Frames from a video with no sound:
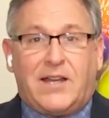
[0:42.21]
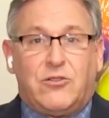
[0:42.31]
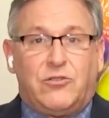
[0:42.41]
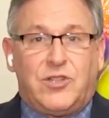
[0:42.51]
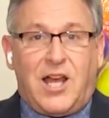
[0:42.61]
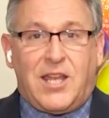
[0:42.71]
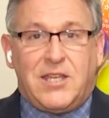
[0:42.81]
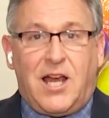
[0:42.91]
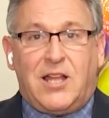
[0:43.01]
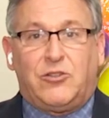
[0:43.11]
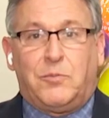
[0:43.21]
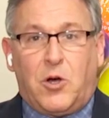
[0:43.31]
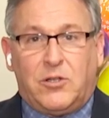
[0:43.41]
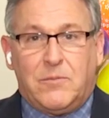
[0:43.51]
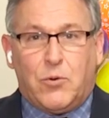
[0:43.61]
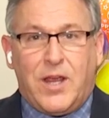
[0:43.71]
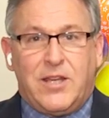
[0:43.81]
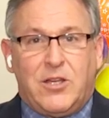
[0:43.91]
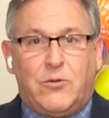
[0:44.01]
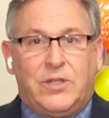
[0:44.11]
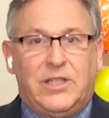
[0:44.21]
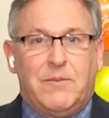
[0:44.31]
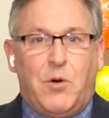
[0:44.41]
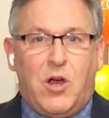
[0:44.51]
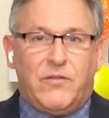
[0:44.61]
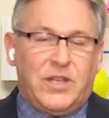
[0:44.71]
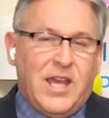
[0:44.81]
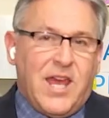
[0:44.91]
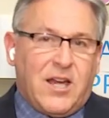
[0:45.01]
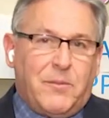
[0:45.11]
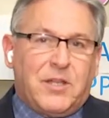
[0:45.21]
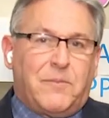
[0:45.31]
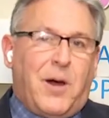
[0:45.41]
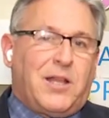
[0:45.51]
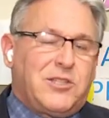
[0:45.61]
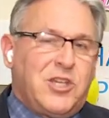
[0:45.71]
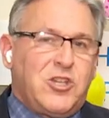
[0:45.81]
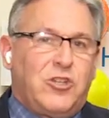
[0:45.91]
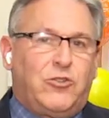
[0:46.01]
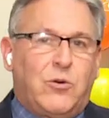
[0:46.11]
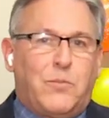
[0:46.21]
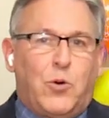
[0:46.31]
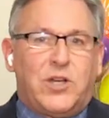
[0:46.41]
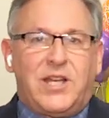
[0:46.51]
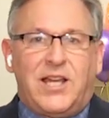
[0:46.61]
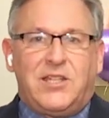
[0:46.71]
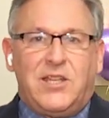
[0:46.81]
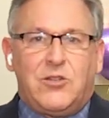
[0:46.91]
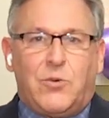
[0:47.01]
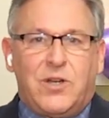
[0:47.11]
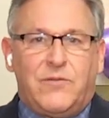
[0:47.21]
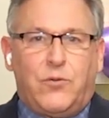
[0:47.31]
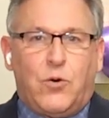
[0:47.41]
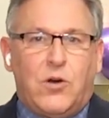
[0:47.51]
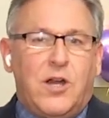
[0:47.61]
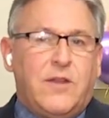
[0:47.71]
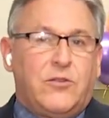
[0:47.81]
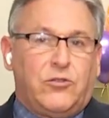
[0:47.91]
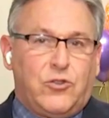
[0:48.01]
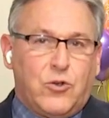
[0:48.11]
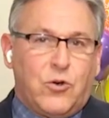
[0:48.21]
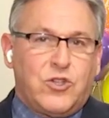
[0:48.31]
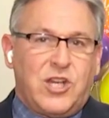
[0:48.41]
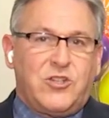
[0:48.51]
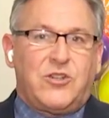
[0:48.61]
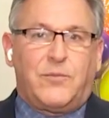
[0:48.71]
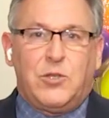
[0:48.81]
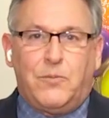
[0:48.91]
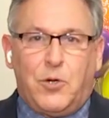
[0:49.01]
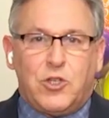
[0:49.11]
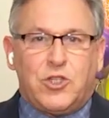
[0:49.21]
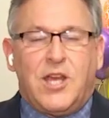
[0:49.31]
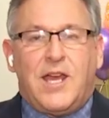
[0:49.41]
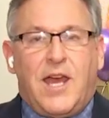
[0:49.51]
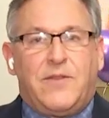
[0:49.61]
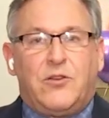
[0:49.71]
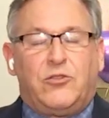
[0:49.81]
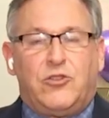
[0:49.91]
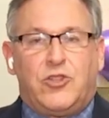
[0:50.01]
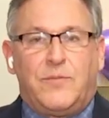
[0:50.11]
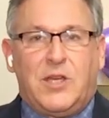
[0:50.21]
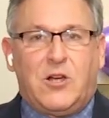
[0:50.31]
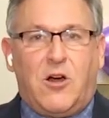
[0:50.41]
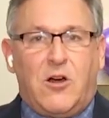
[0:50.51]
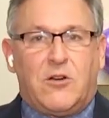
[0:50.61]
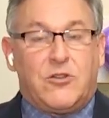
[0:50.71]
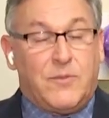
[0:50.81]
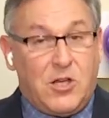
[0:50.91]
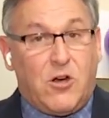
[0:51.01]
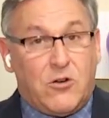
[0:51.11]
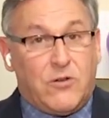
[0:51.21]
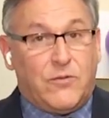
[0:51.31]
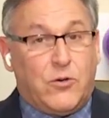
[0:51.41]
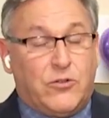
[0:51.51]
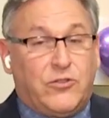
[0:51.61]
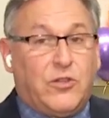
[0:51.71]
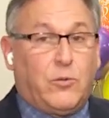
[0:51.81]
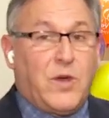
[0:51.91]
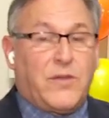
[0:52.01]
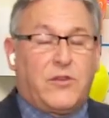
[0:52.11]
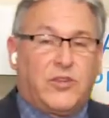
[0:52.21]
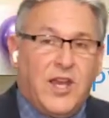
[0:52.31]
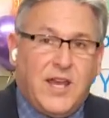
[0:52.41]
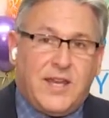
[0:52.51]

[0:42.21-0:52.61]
actors Don Knotts, Marlon Brando, and Lee Marvin. And among the politicians who were born in 1924, there's George H.W. Bush, and there's Jimmy Carter. Jimmy Carter, of course, still with us.